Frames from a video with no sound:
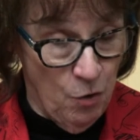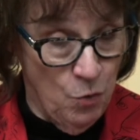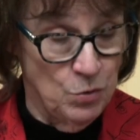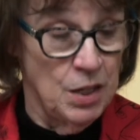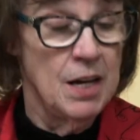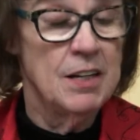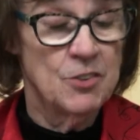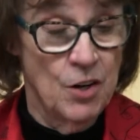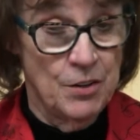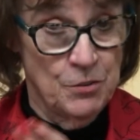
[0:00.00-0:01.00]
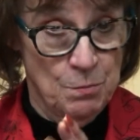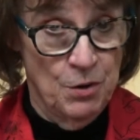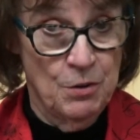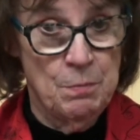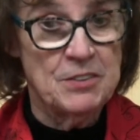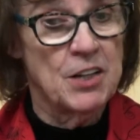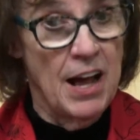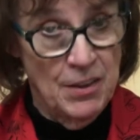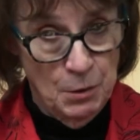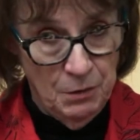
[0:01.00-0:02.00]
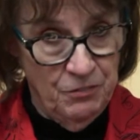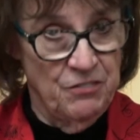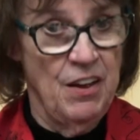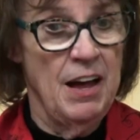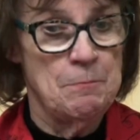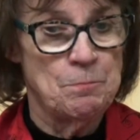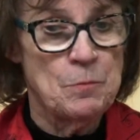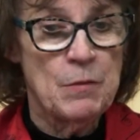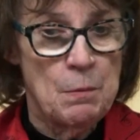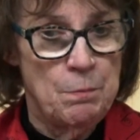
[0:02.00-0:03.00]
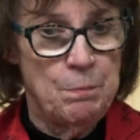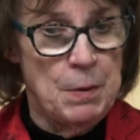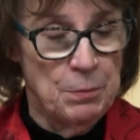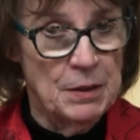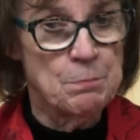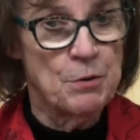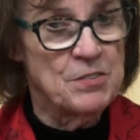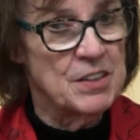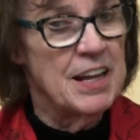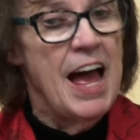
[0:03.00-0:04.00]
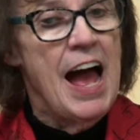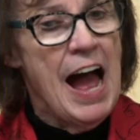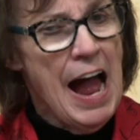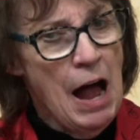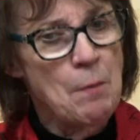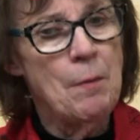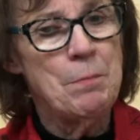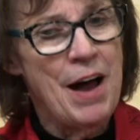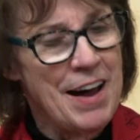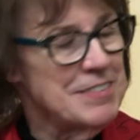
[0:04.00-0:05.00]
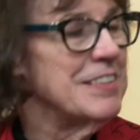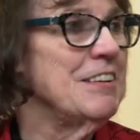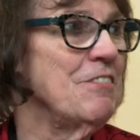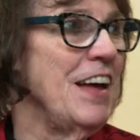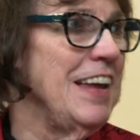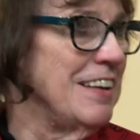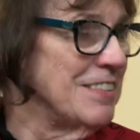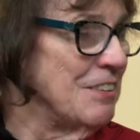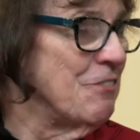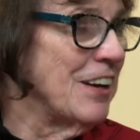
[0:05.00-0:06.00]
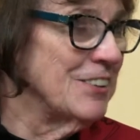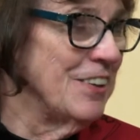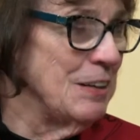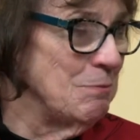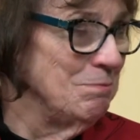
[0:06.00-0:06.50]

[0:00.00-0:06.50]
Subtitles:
own daughter's murder, but to other people in prison, how positive that has an effect on them.